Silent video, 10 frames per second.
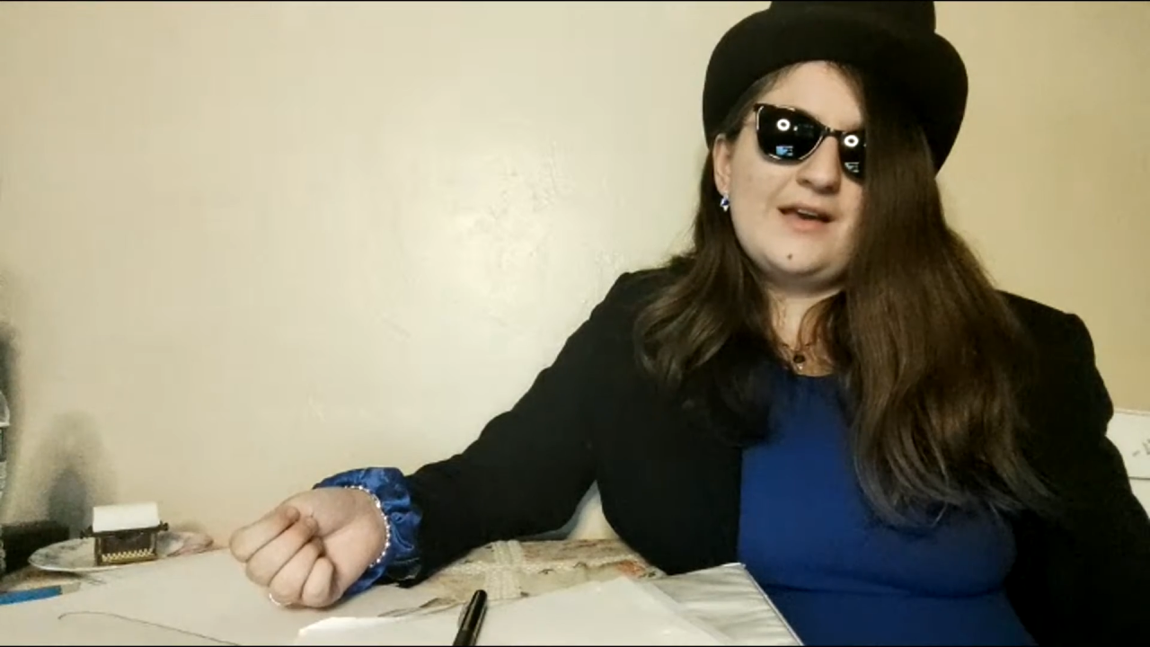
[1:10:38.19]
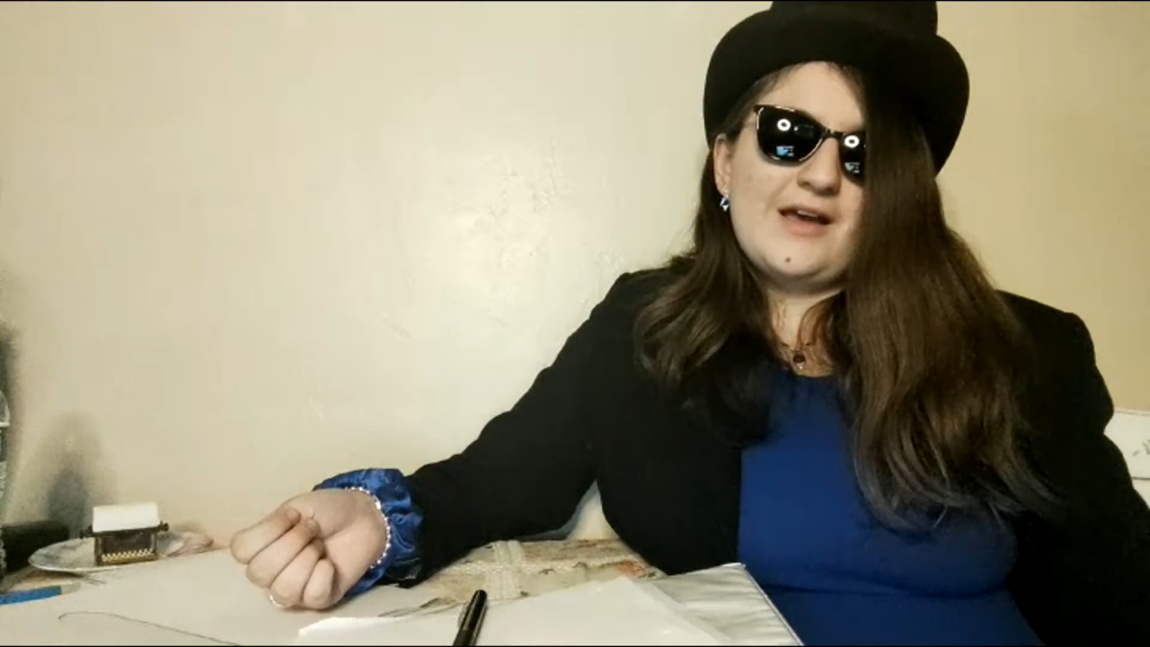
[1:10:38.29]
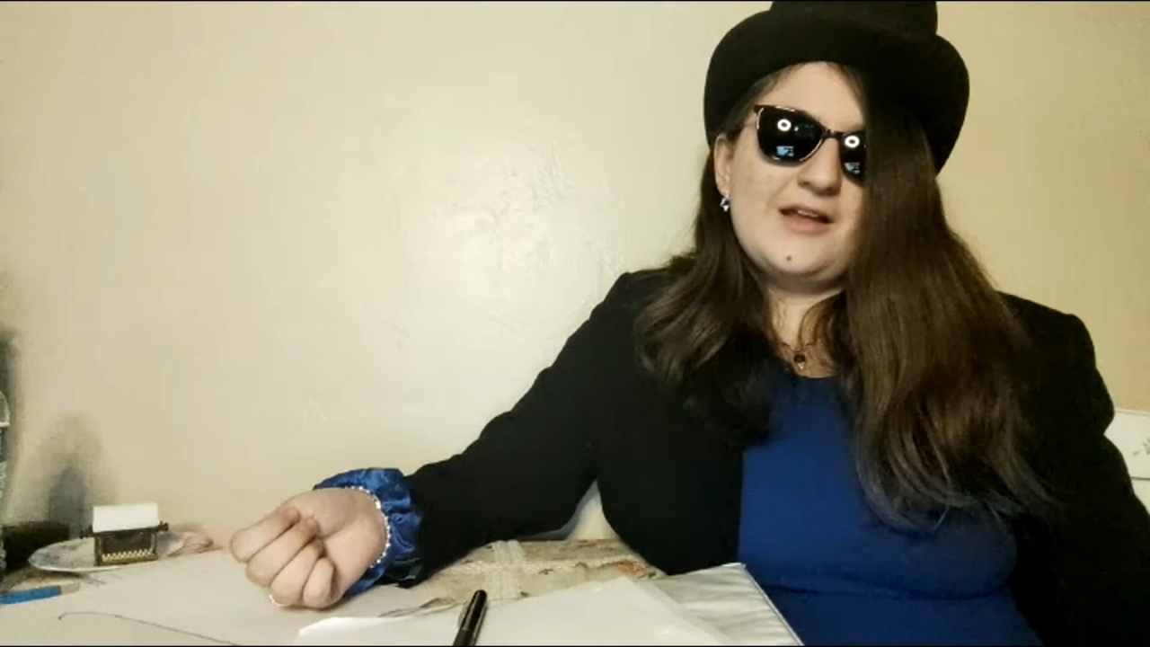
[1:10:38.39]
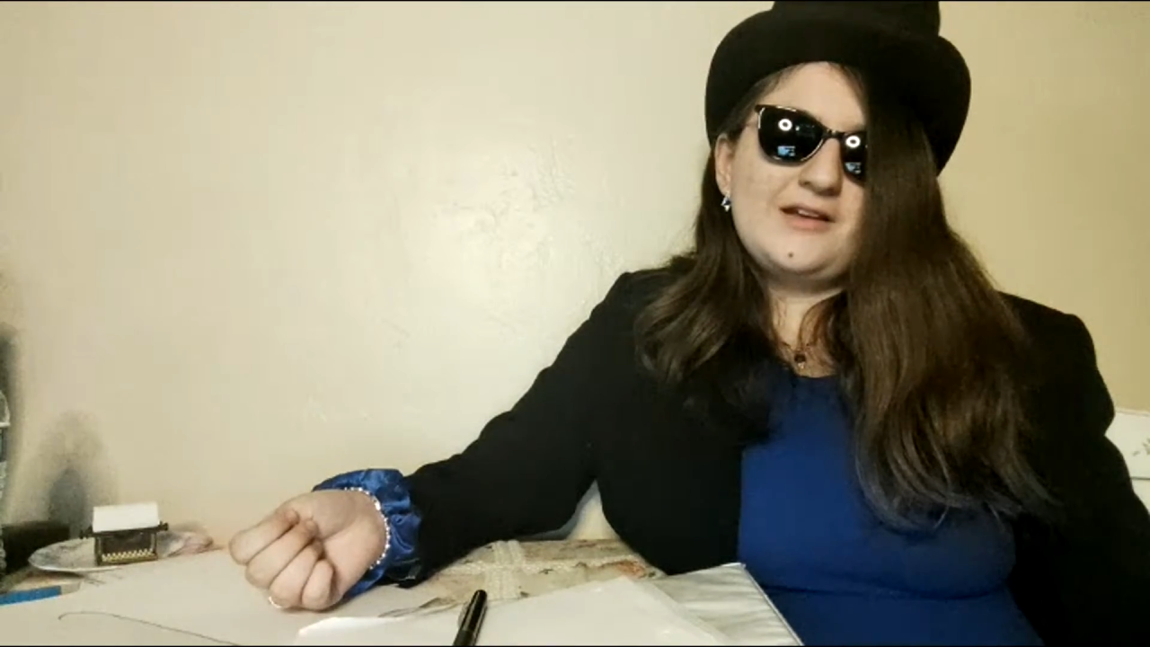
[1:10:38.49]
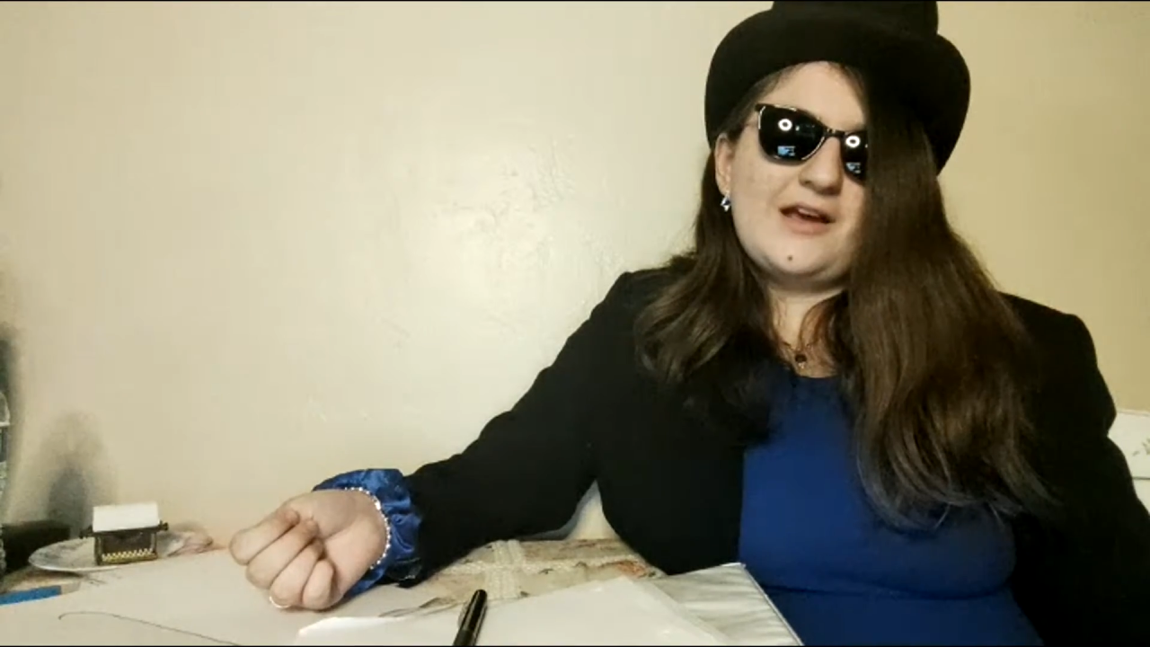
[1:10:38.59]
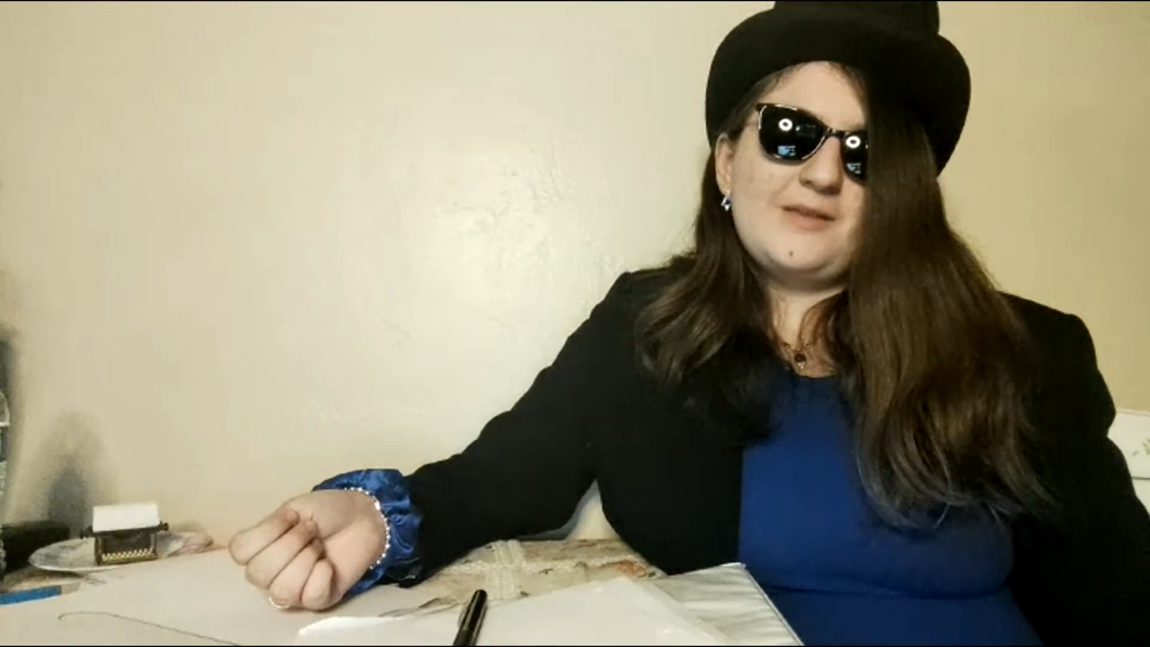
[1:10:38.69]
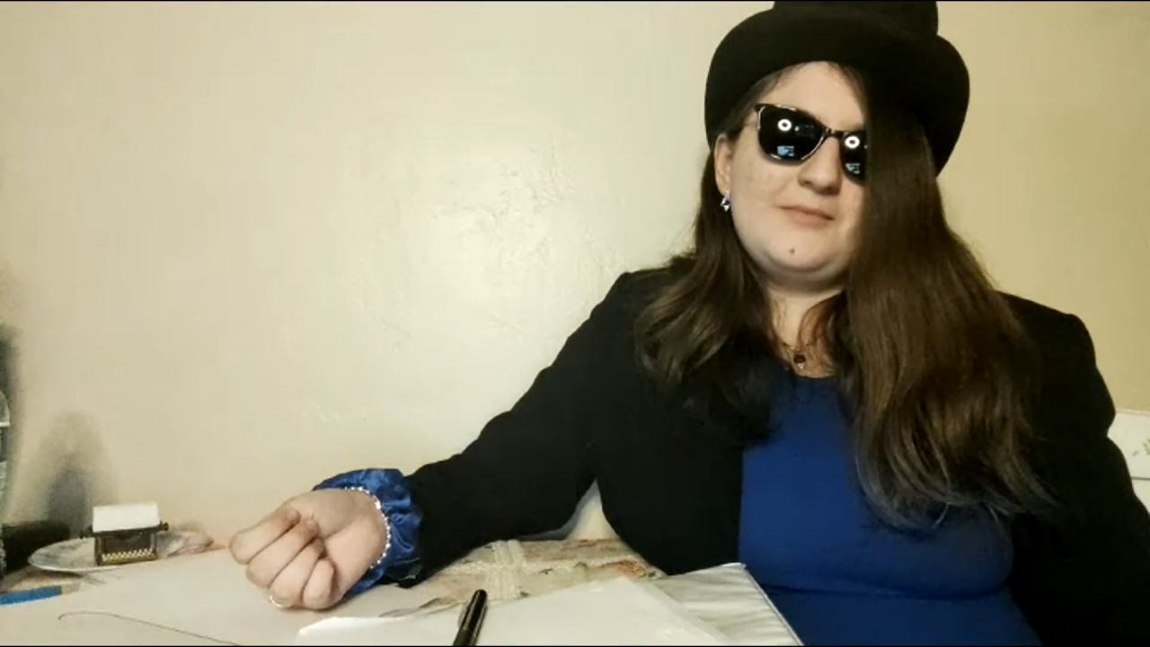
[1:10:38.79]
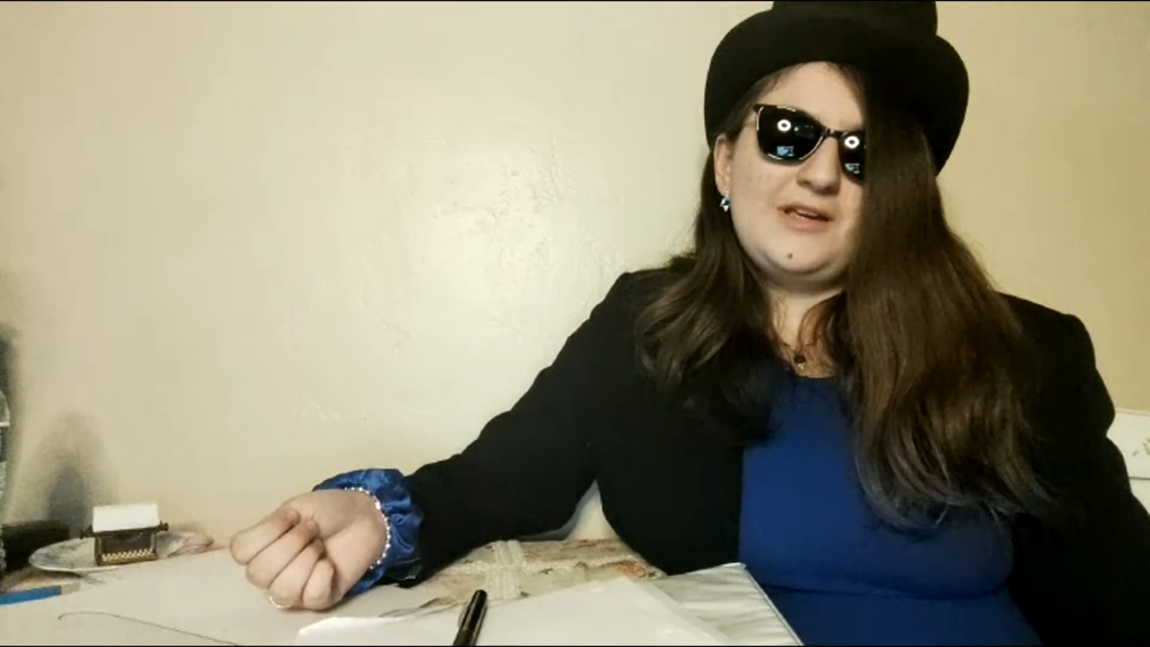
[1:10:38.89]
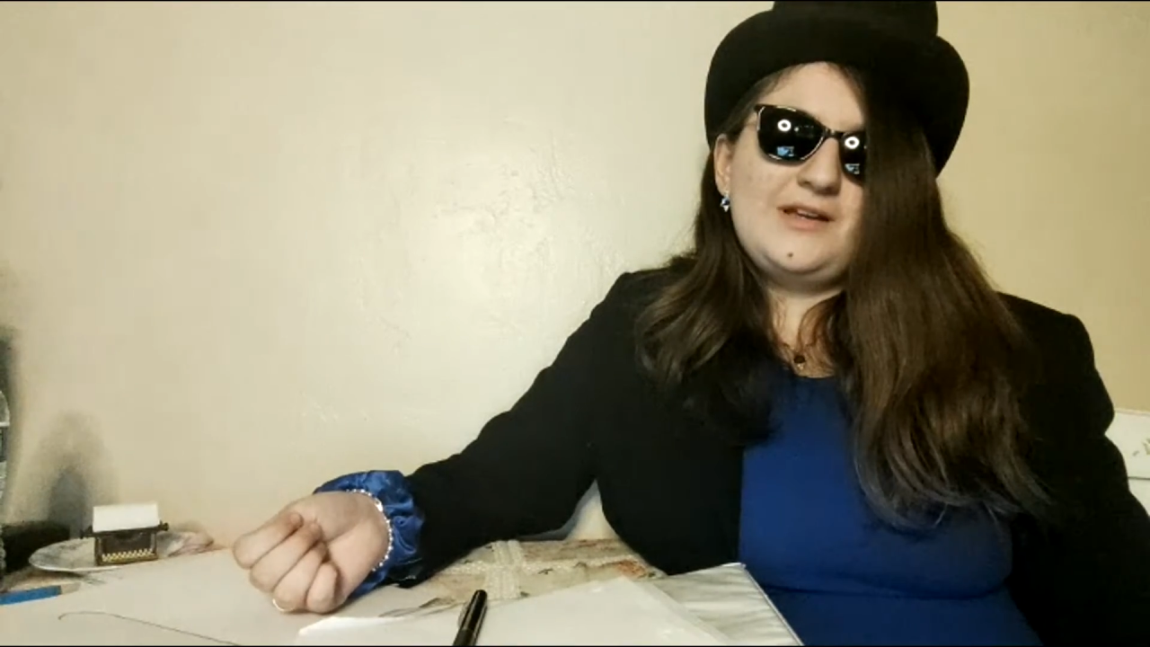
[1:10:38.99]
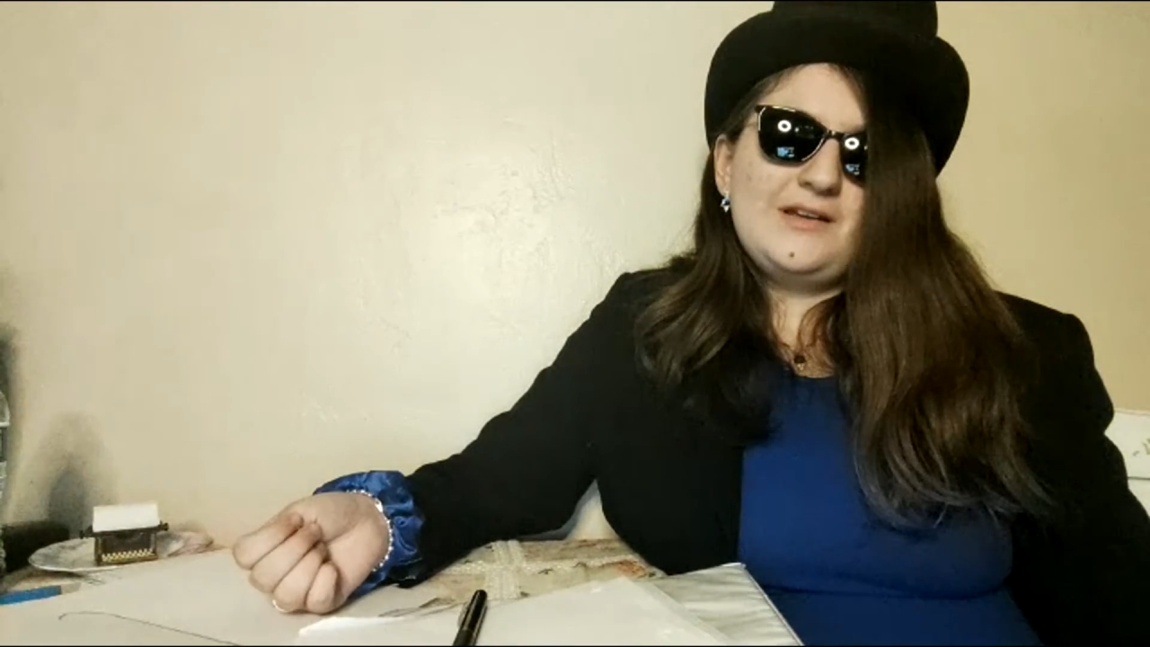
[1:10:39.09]
And I
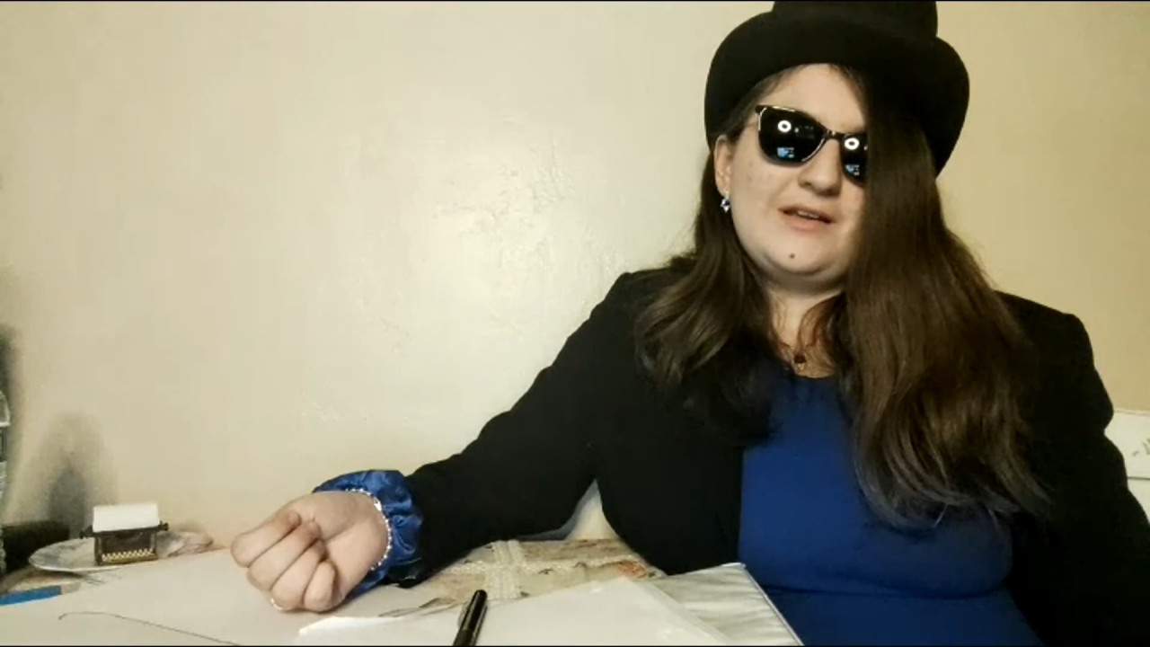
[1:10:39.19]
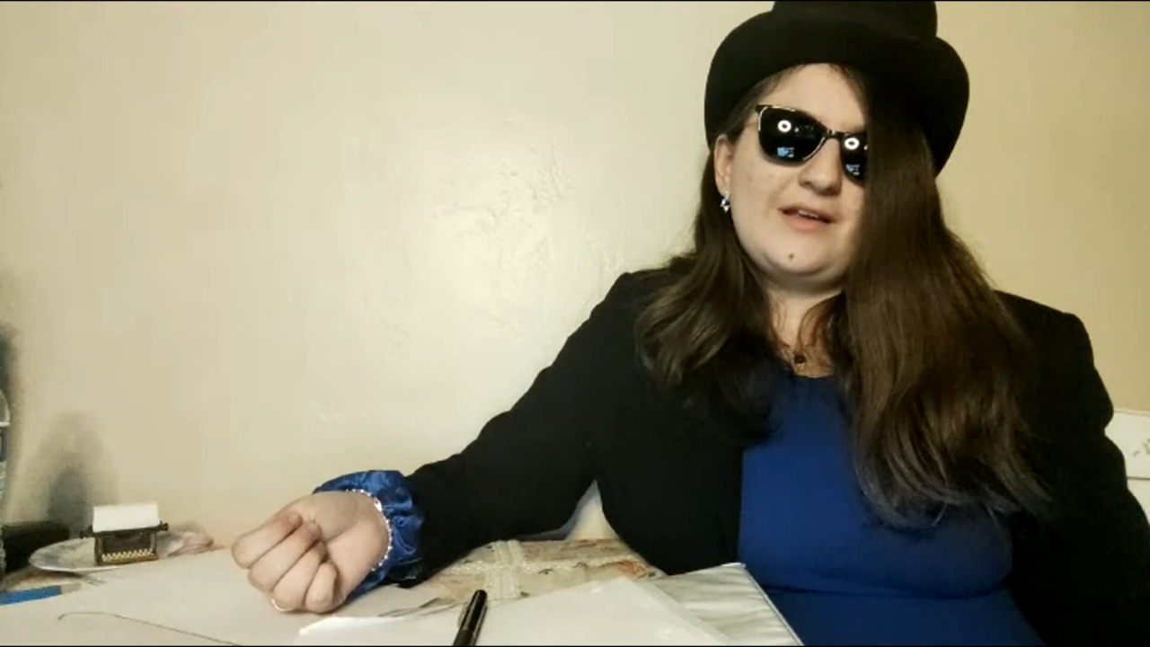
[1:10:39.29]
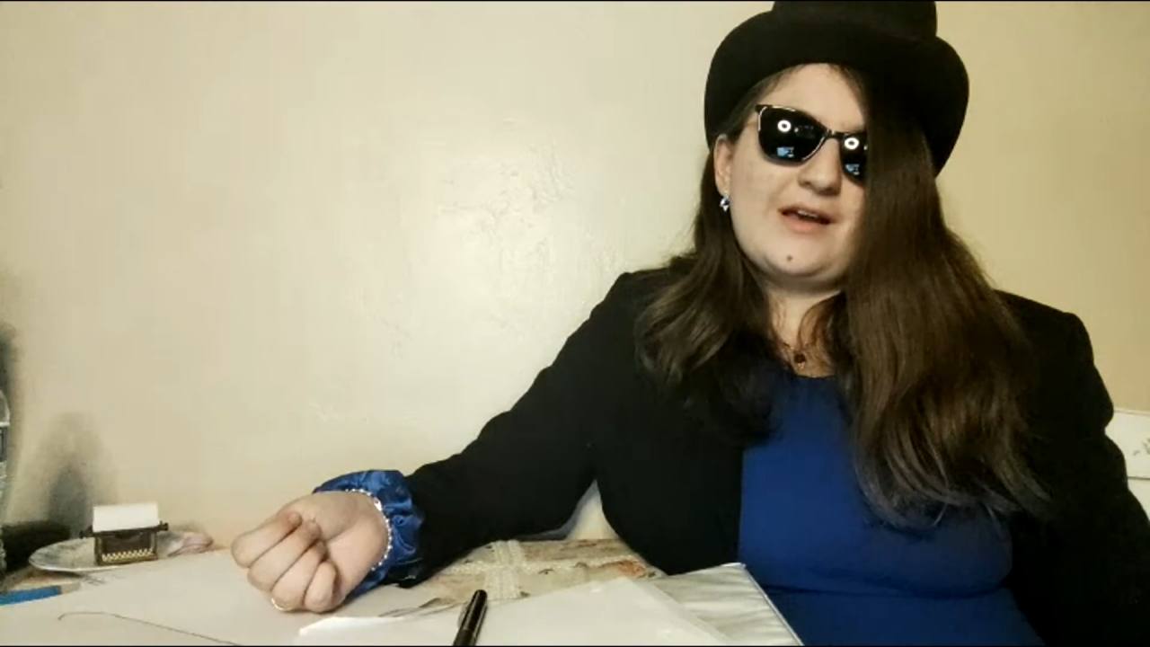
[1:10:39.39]
mean,